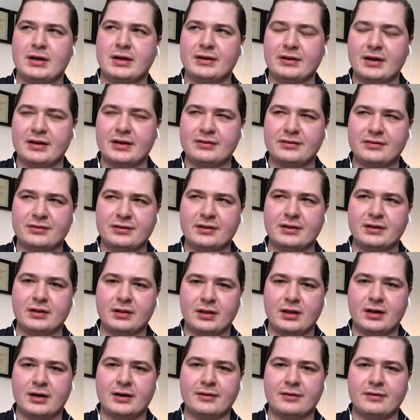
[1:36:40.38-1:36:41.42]
I see a
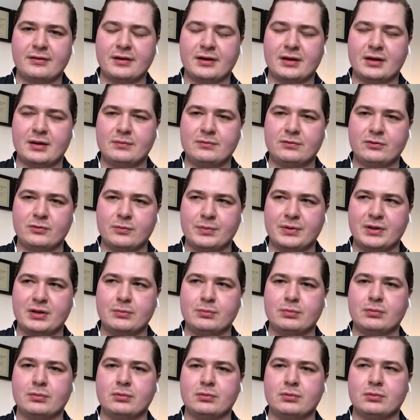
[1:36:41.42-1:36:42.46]
lot of the time for
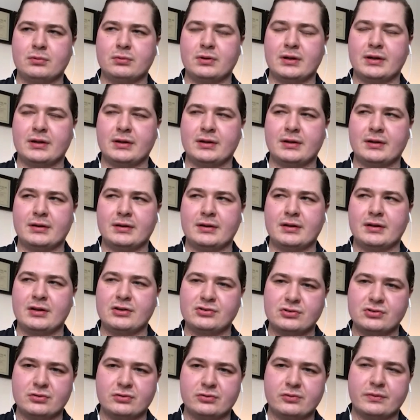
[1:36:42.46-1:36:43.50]
people
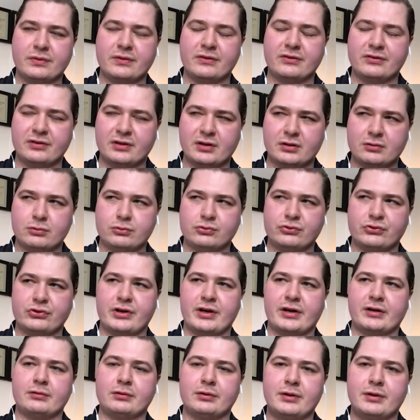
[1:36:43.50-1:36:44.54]
issues with the sacral
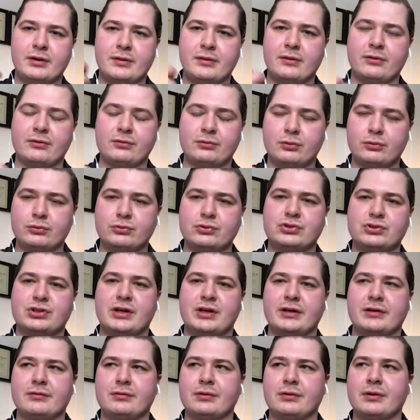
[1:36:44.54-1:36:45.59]
chakra and the throat
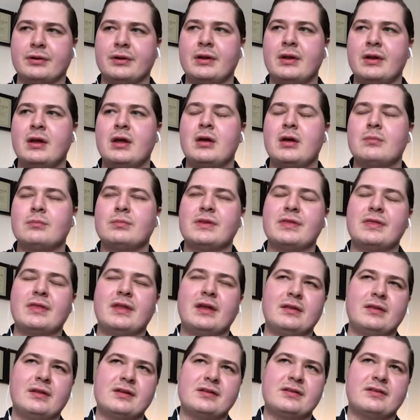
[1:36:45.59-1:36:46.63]
chakra. But
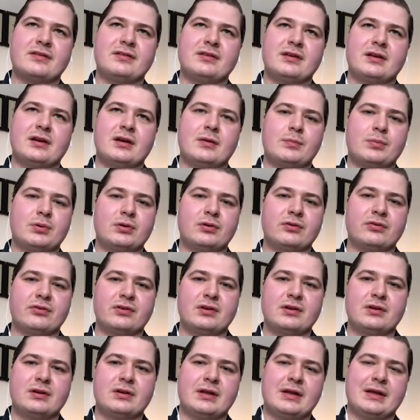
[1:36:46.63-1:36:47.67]
then let's say a
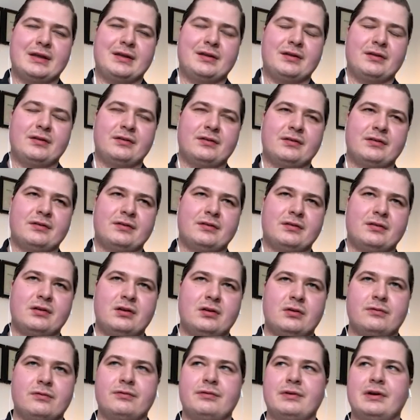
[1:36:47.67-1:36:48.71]
person is,
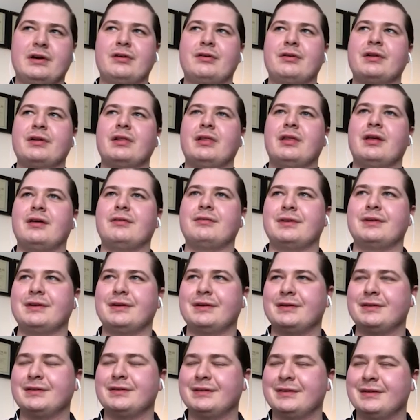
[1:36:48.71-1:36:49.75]
very loving
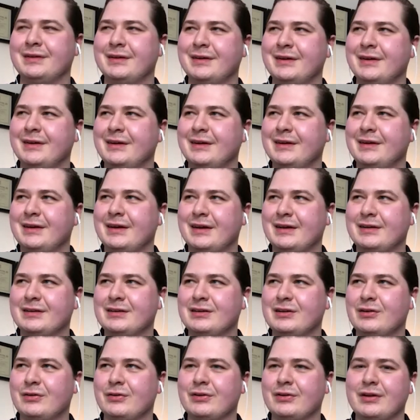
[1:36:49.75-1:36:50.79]
and
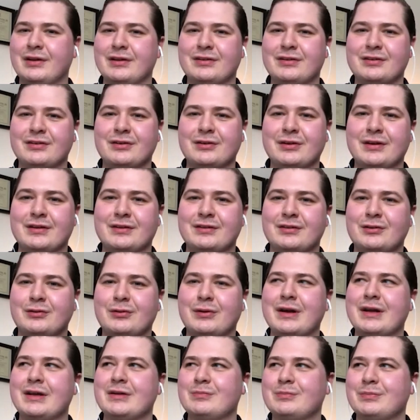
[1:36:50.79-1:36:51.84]
it's
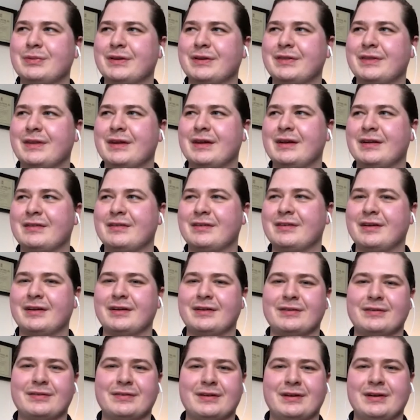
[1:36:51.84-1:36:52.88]
great, but then it's like,
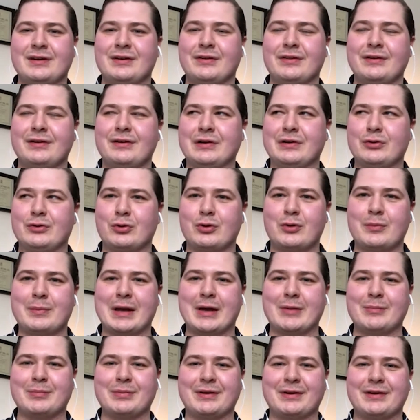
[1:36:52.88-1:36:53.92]
they're a
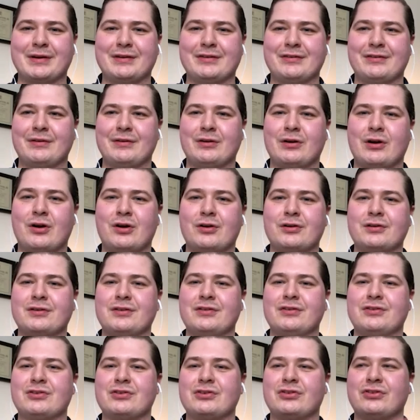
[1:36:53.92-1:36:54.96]
doormat because their heart
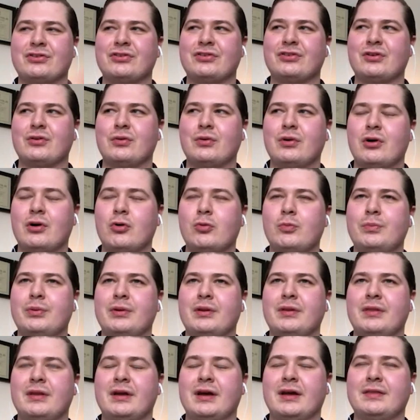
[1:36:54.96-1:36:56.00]
is just so
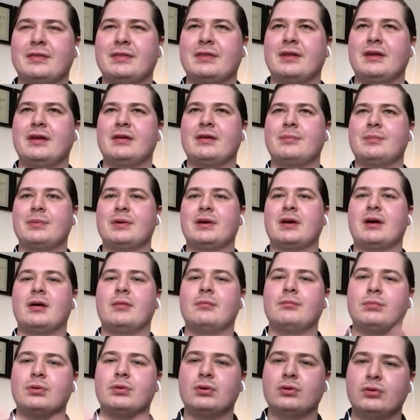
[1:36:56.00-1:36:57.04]
open that they become
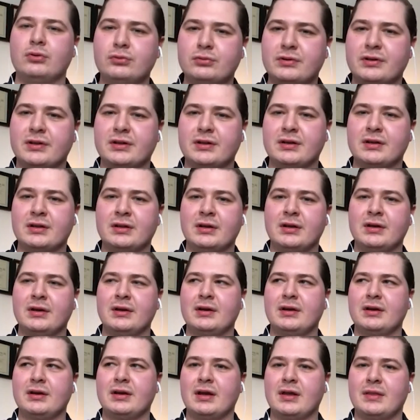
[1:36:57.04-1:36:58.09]
polluted,
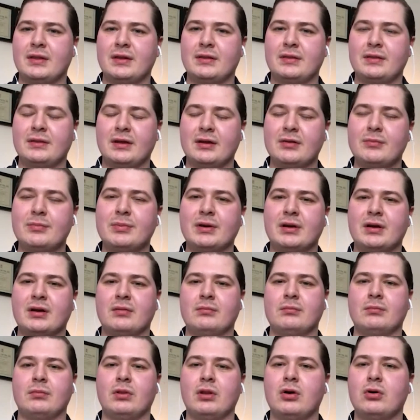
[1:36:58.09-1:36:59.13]
and then they
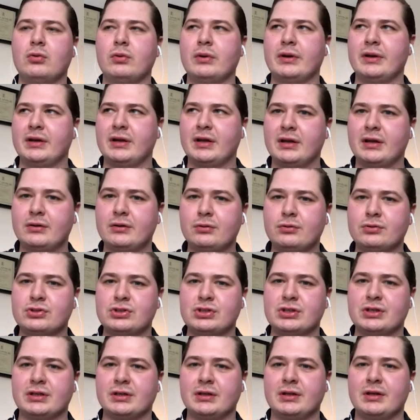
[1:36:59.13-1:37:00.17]
become low in
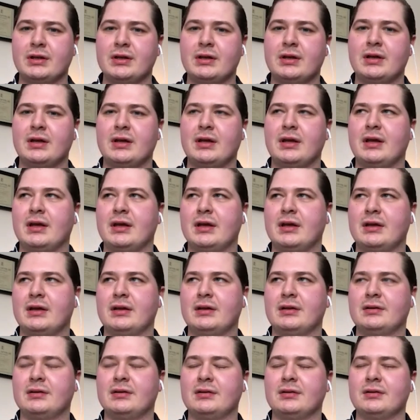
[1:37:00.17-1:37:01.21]
energy.
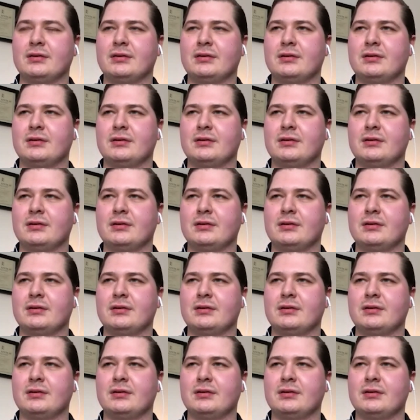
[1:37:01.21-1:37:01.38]
And